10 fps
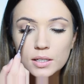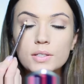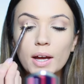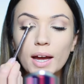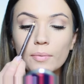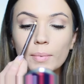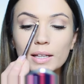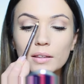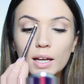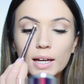So I have my
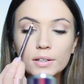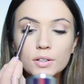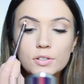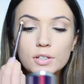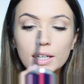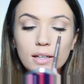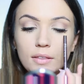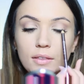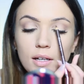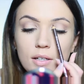line
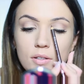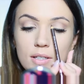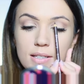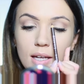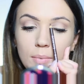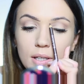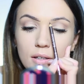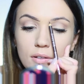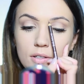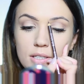underneath and I do the same on
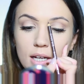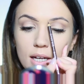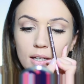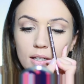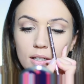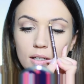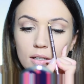the other side.